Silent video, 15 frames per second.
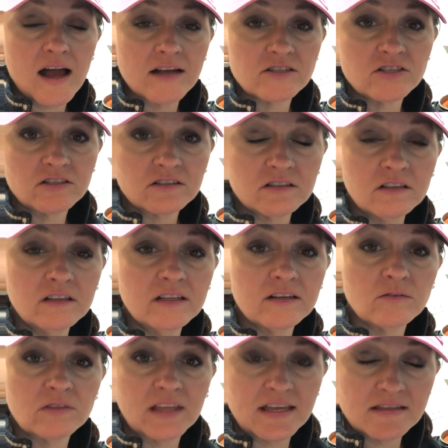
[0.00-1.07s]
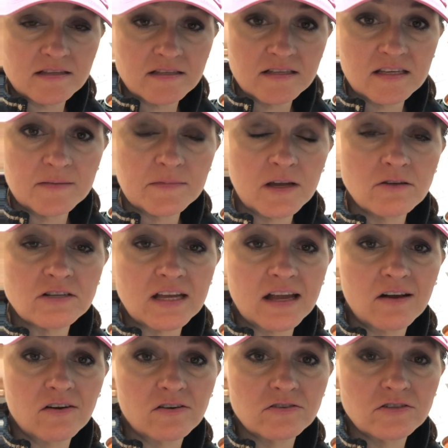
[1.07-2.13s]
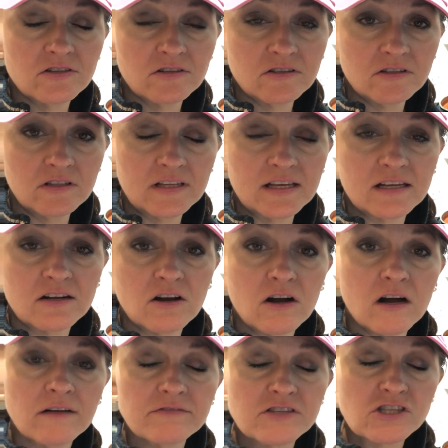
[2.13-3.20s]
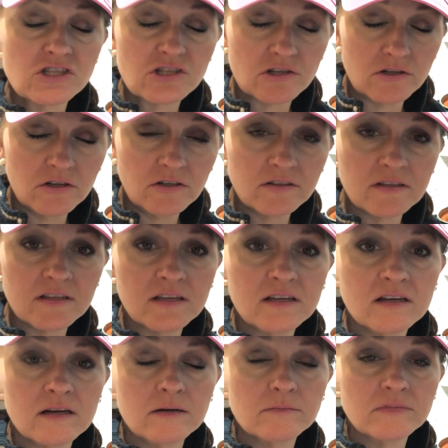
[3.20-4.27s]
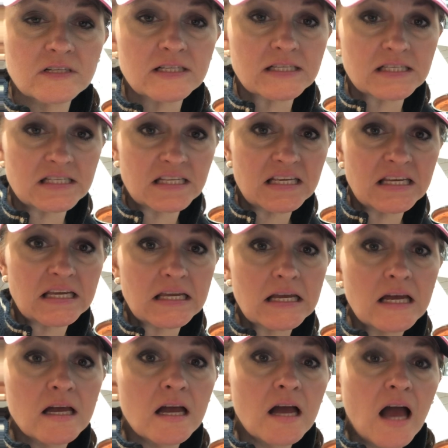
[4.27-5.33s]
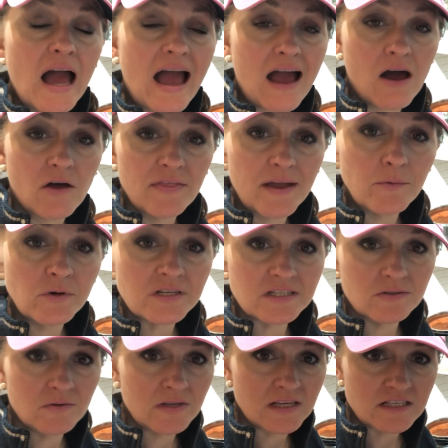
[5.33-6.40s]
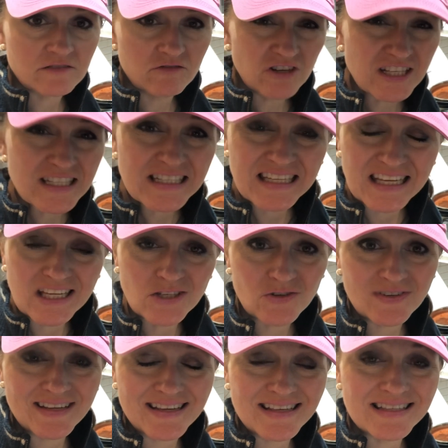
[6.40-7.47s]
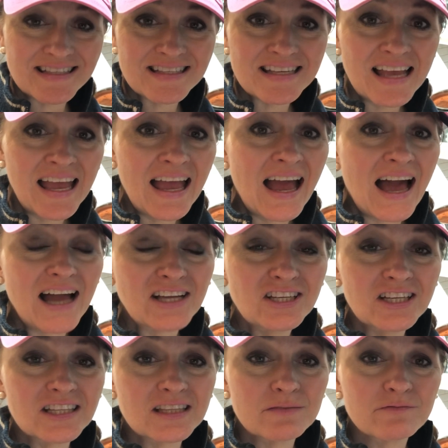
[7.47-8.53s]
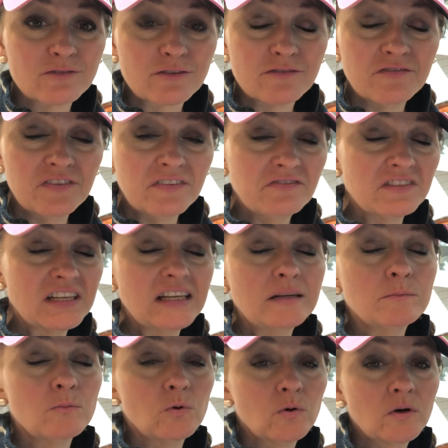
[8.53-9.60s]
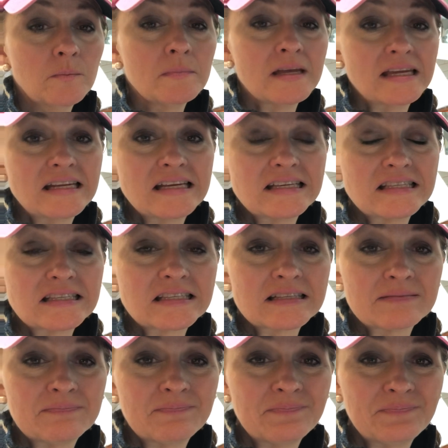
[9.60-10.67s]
I took the lid, let the steam go down, took the lid off, stirred them to see how they were doing as far as tenderness. I cooked them for 15 more minutes.